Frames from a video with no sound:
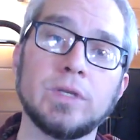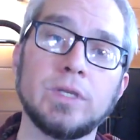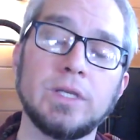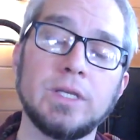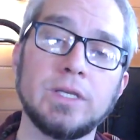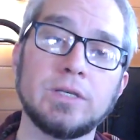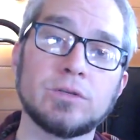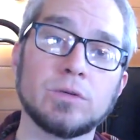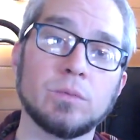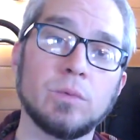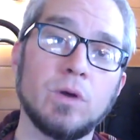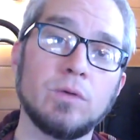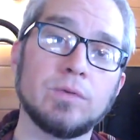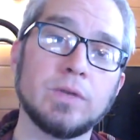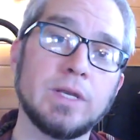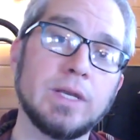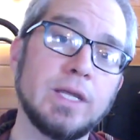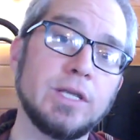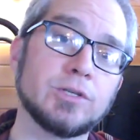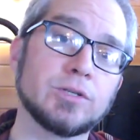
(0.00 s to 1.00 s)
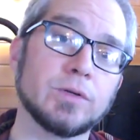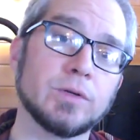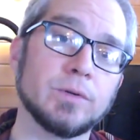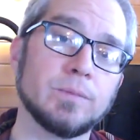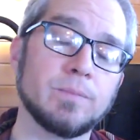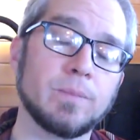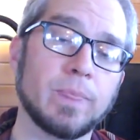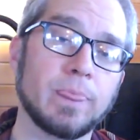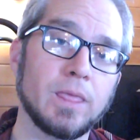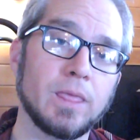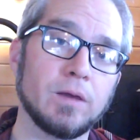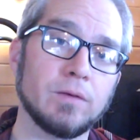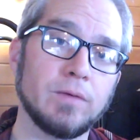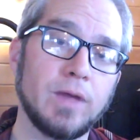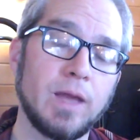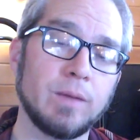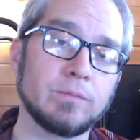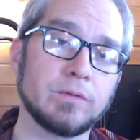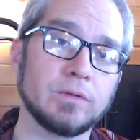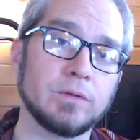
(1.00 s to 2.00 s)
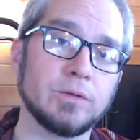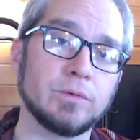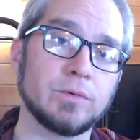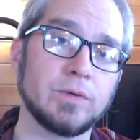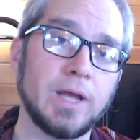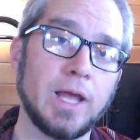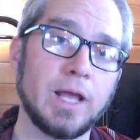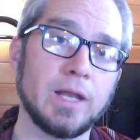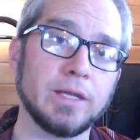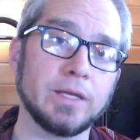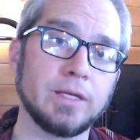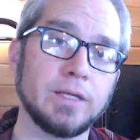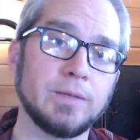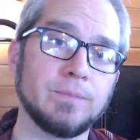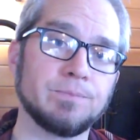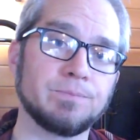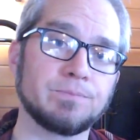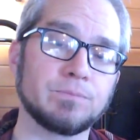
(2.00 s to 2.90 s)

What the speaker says: interwoven nature of absolute reality,